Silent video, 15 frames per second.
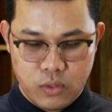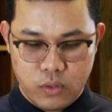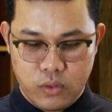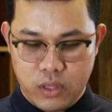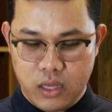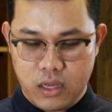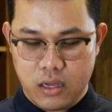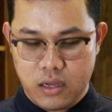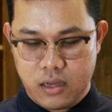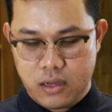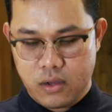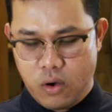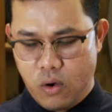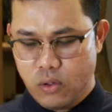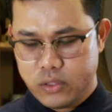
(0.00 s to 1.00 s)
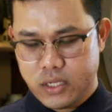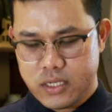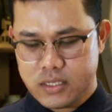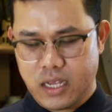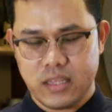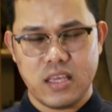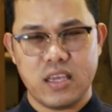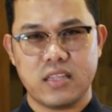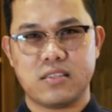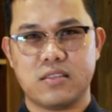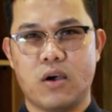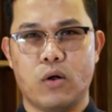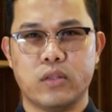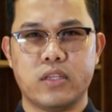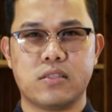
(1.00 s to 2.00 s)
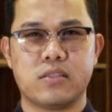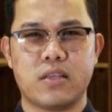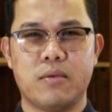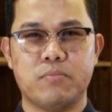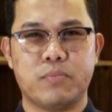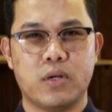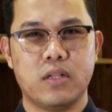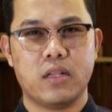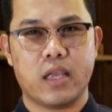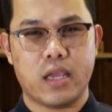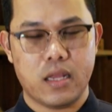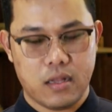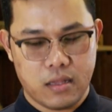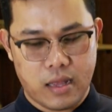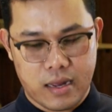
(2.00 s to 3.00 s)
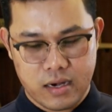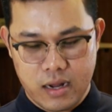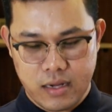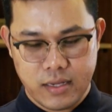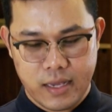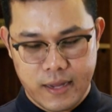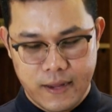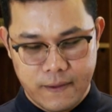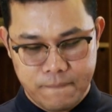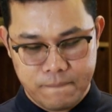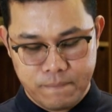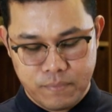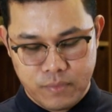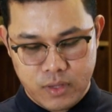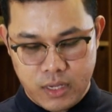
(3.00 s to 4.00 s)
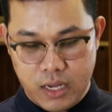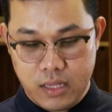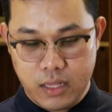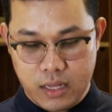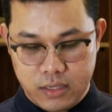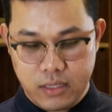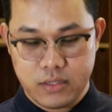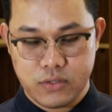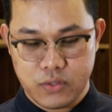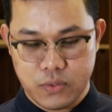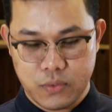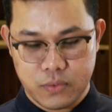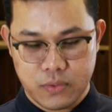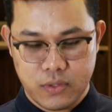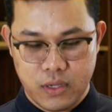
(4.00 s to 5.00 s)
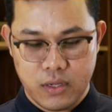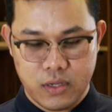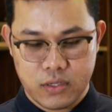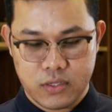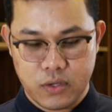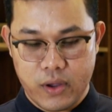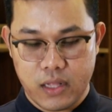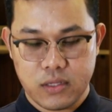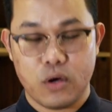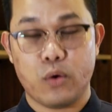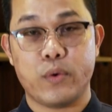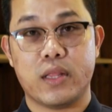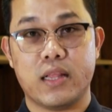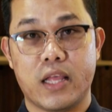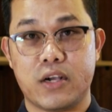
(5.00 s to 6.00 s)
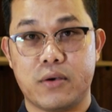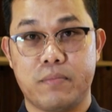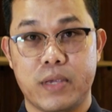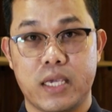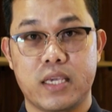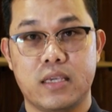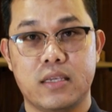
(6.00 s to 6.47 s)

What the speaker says: the oldest temple in Arkhange in Erdensu. So I'll go with letter B.